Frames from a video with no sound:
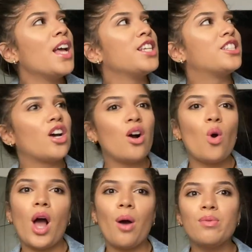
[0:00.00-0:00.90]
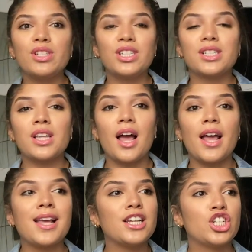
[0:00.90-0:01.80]
So I was just
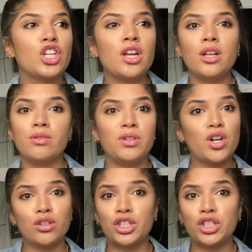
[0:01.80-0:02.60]
like, and she, you know,